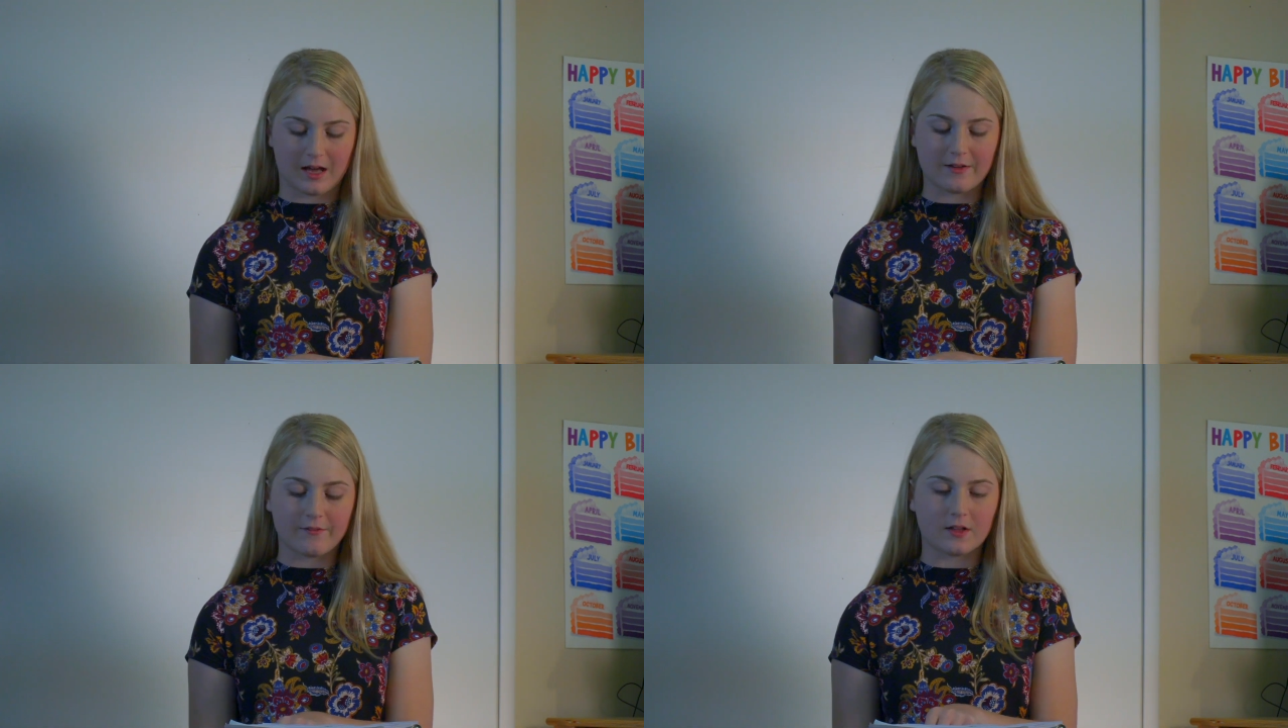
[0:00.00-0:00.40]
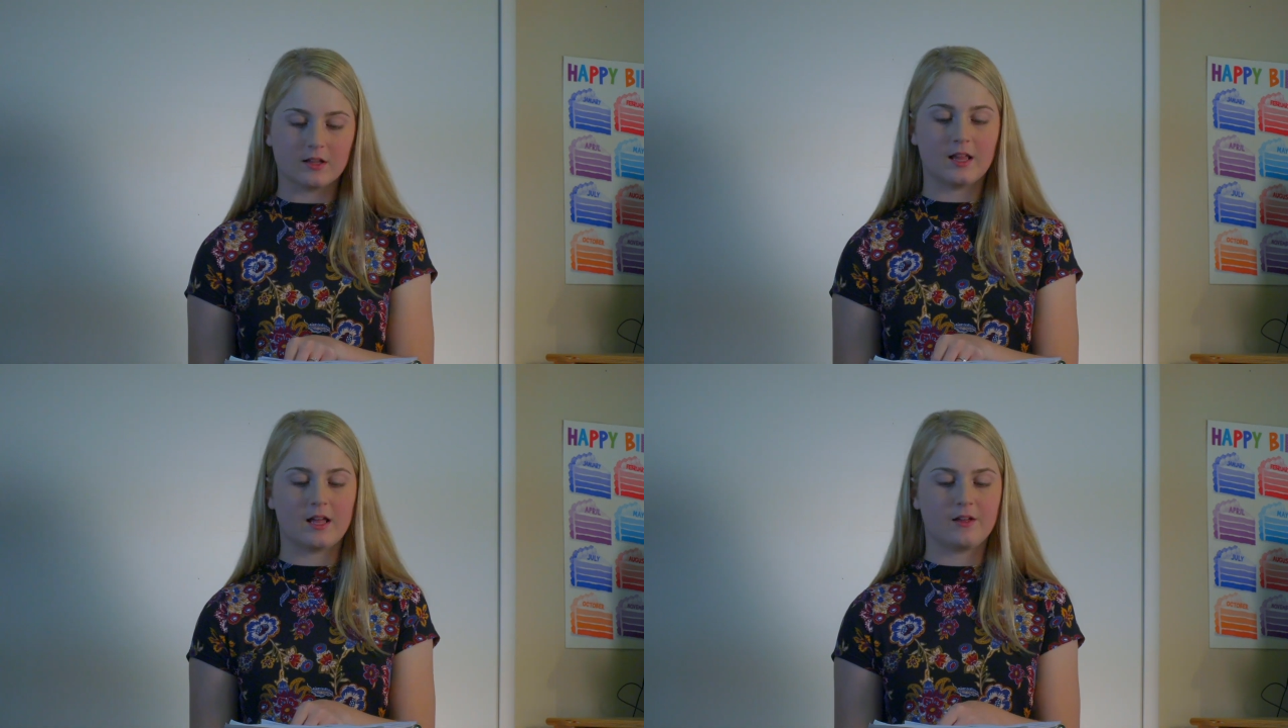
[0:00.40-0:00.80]
I
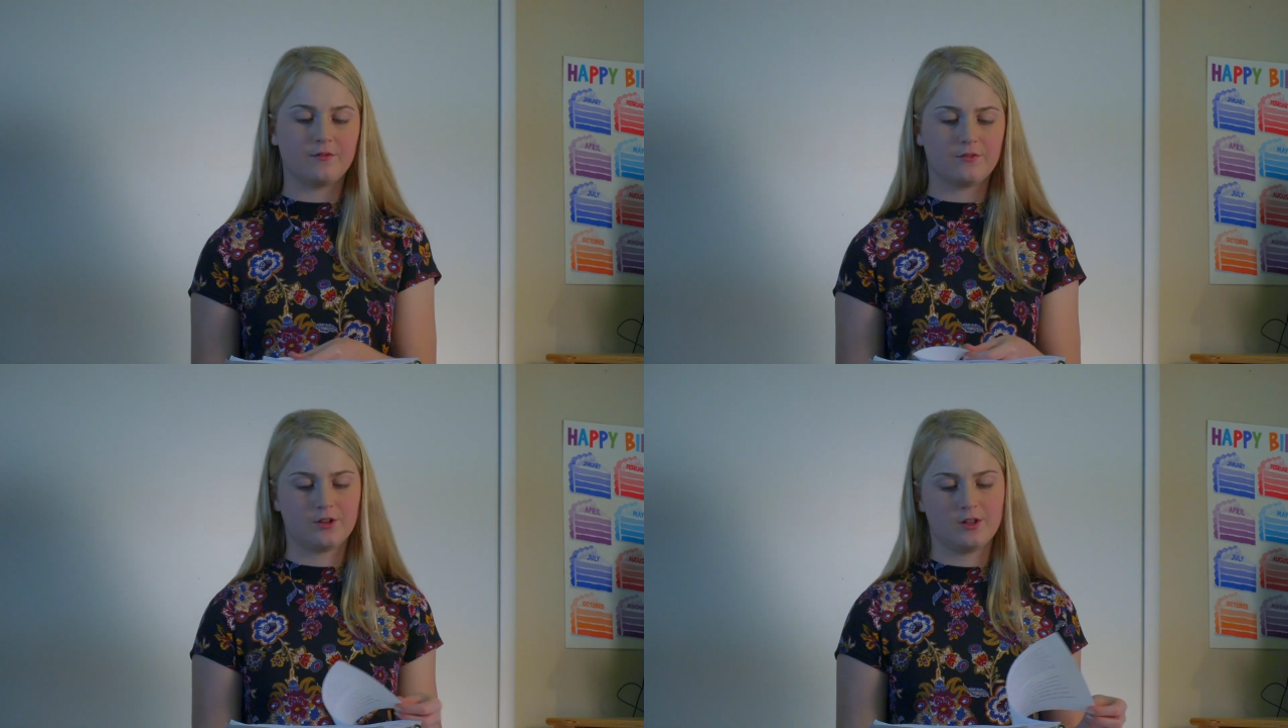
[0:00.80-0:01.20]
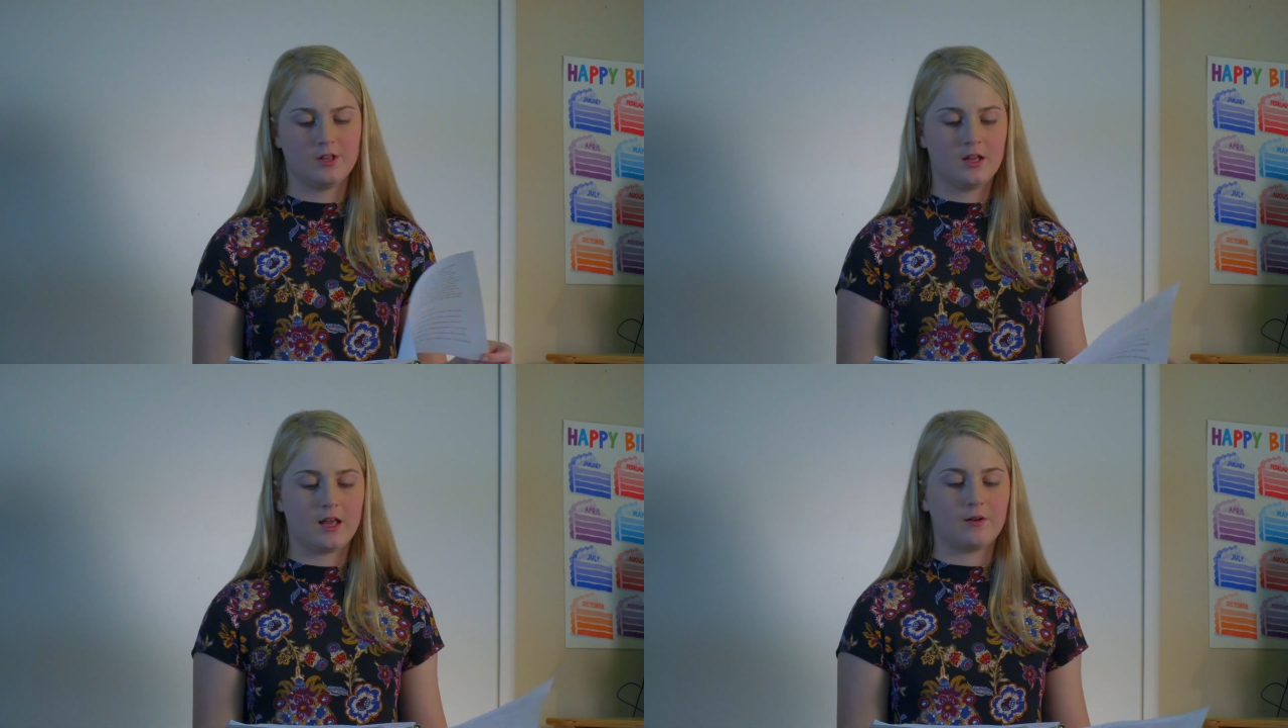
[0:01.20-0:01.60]
felt loved
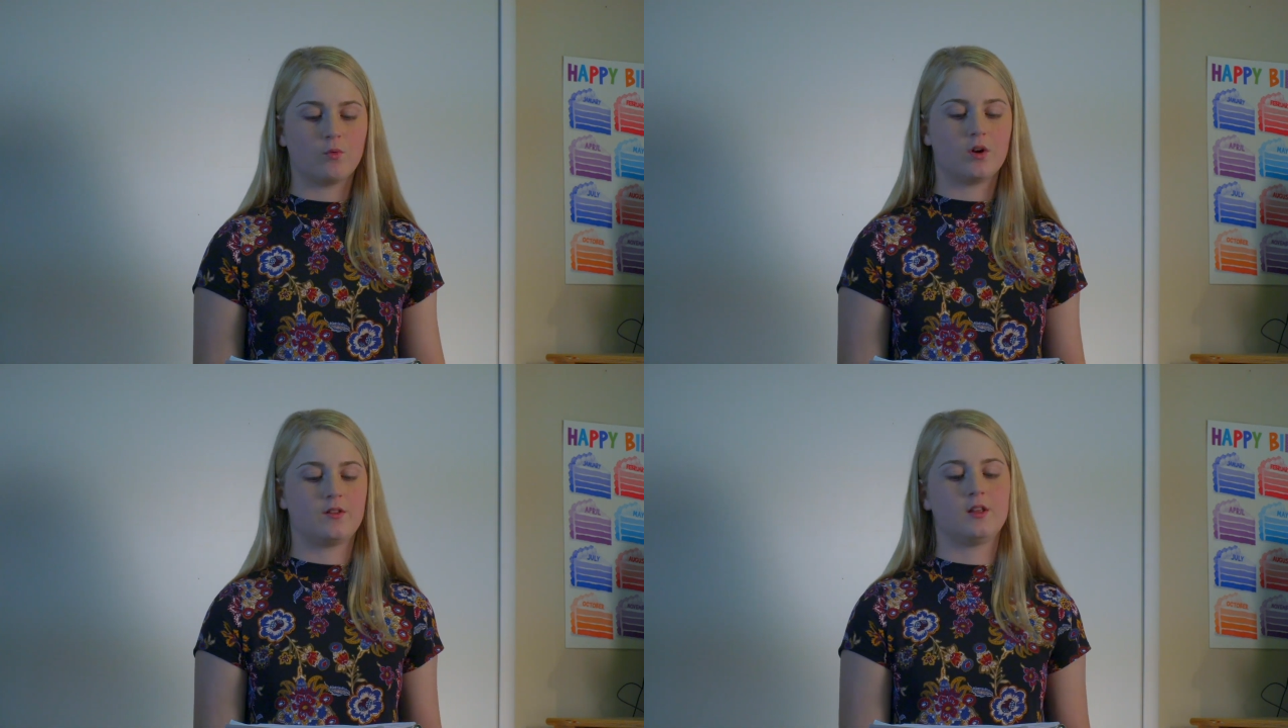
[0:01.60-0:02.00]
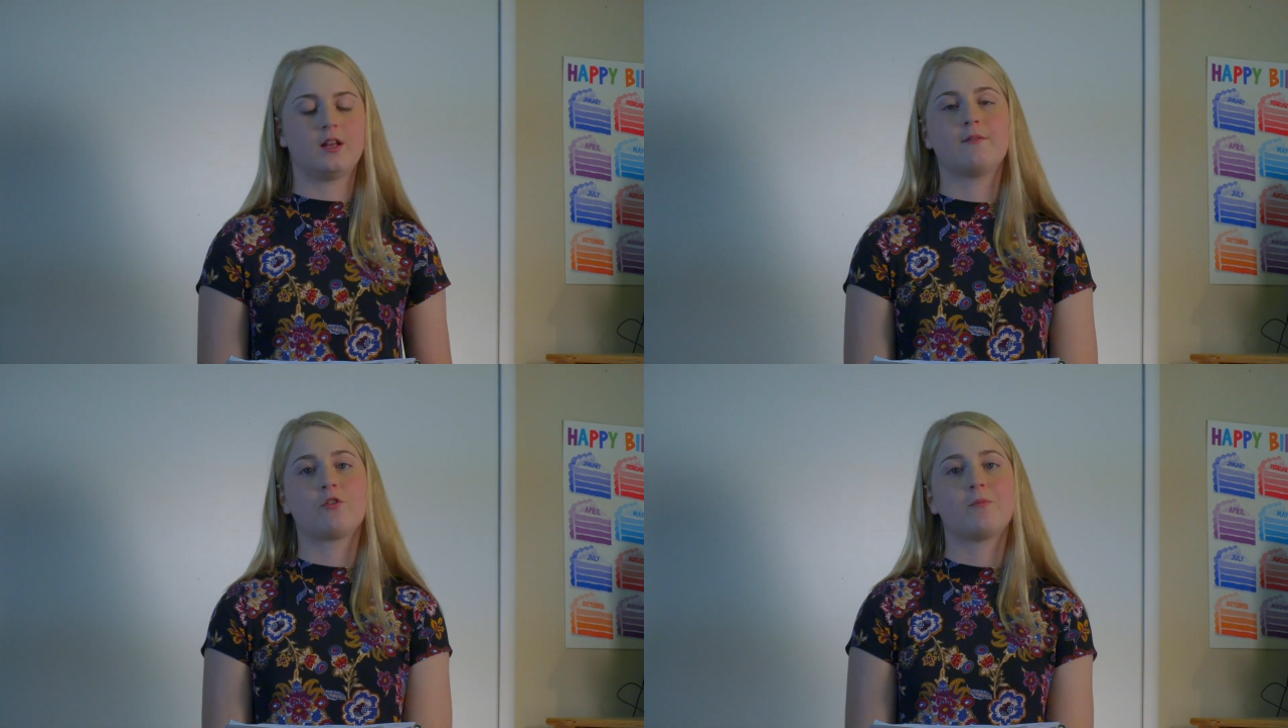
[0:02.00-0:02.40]
and wanted
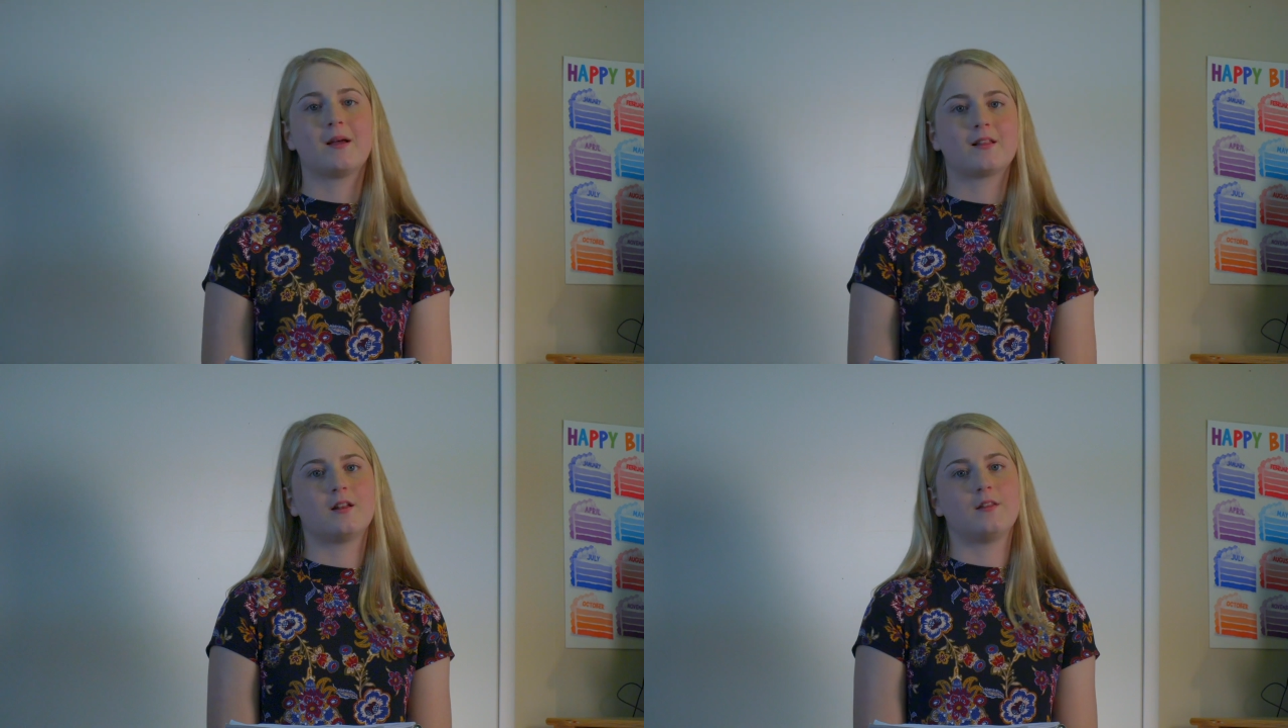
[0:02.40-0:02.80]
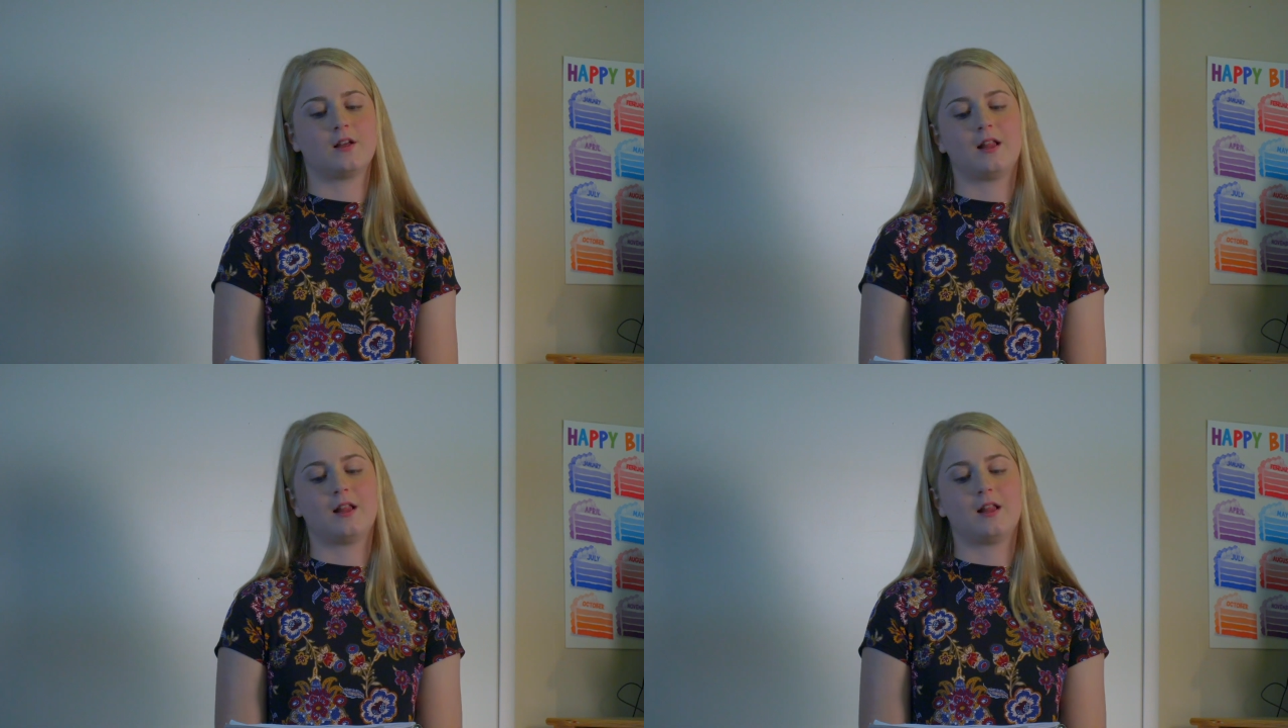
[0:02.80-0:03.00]
and respected in the